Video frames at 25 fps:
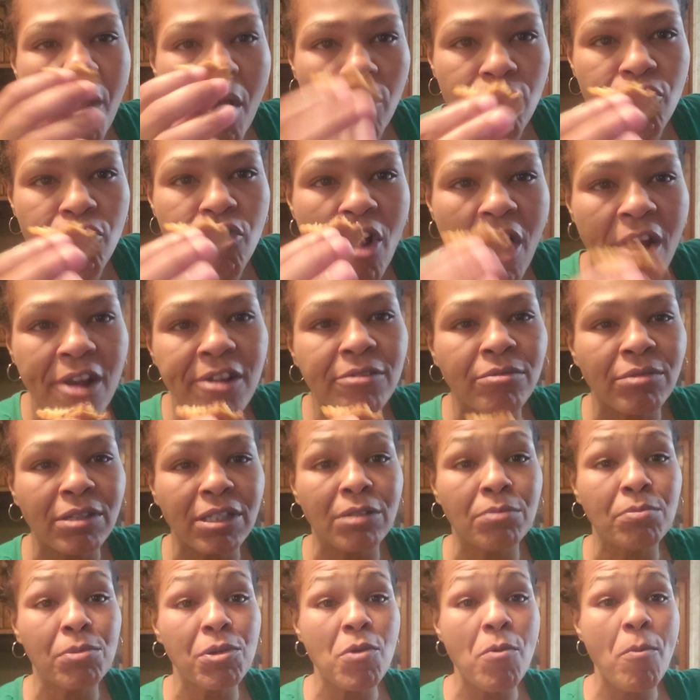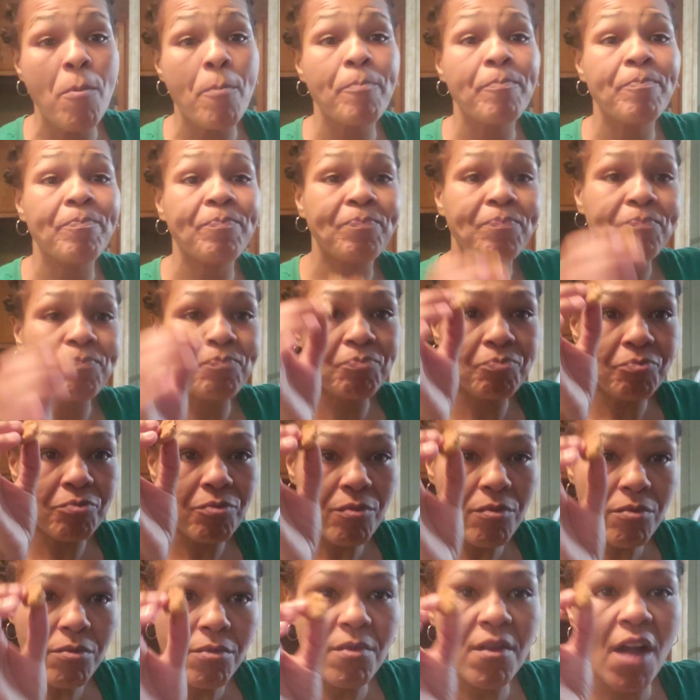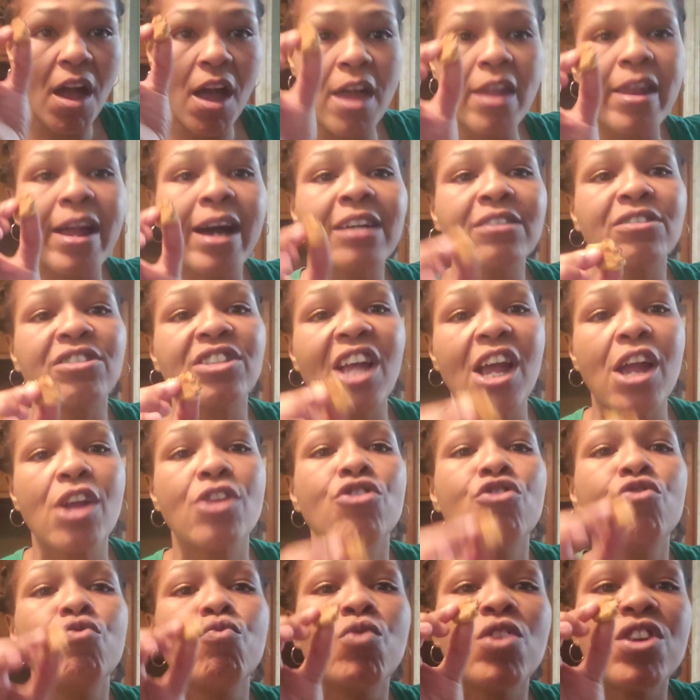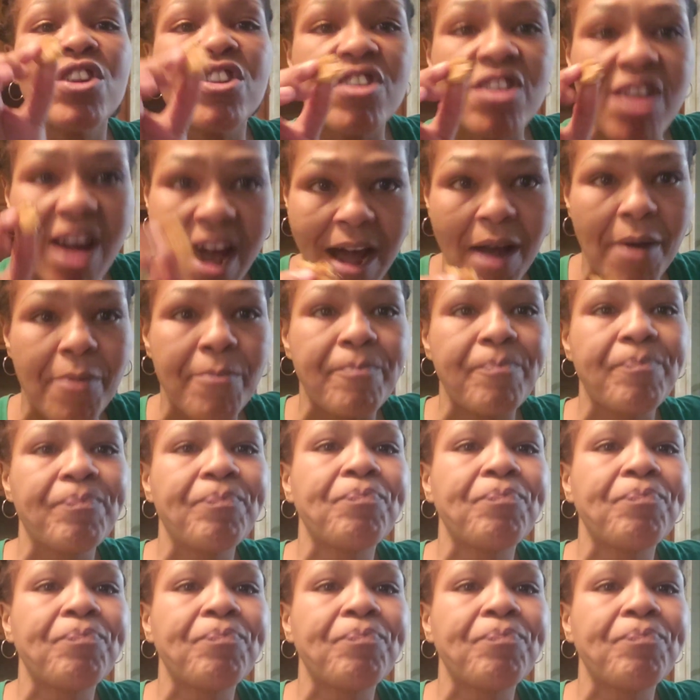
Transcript: Try this recipe, and I say you will not